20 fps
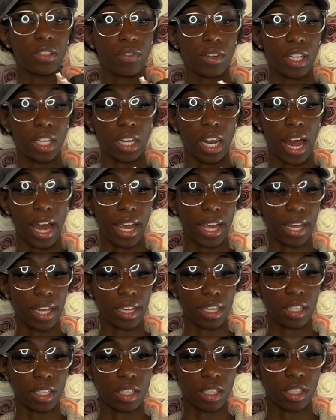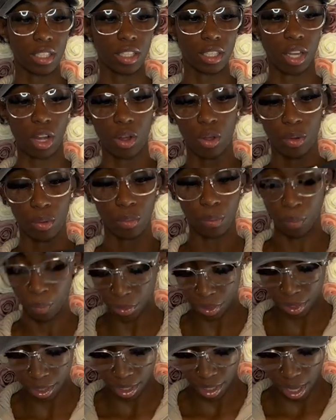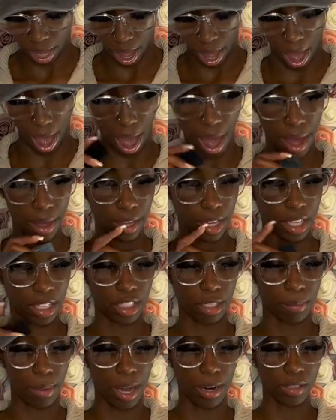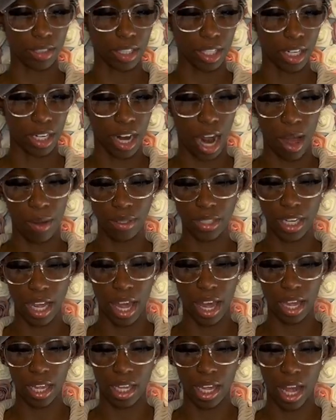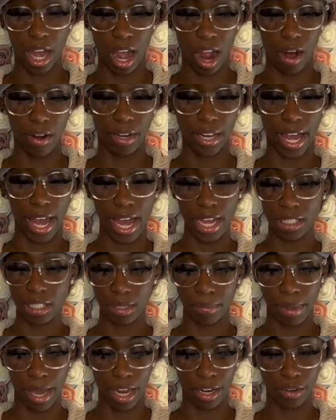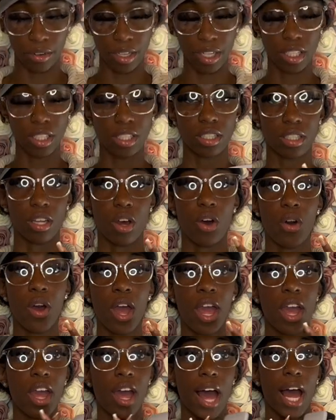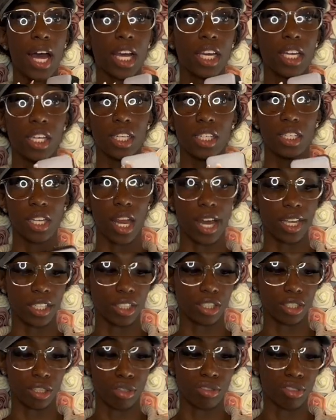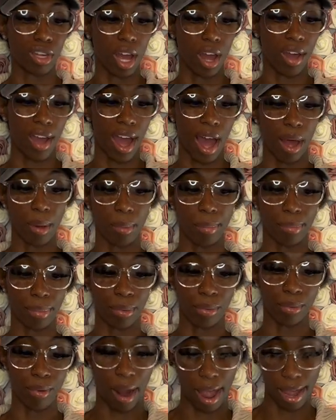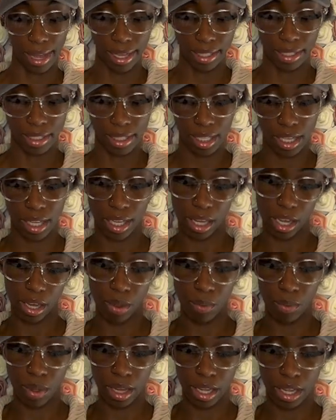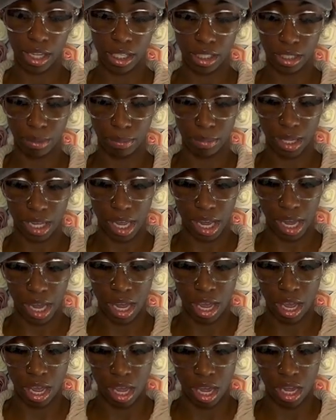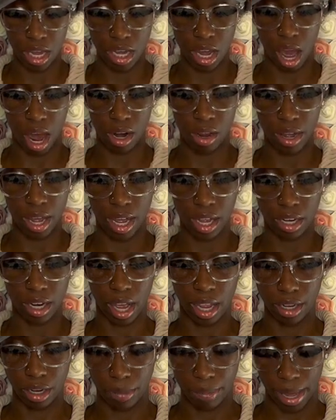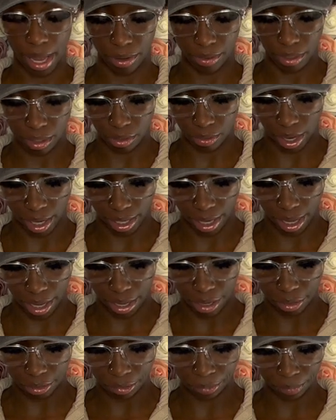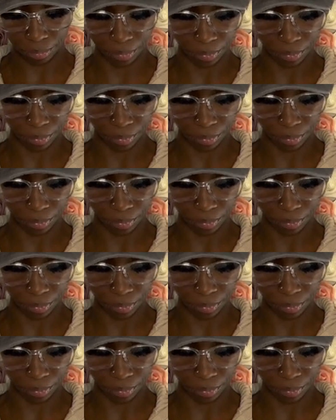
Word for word: for the light. So I'll get some batteries later. I wish I already had some batteries so I could have like showed y'all how bright it was, but y'all don't have like no batteries right now.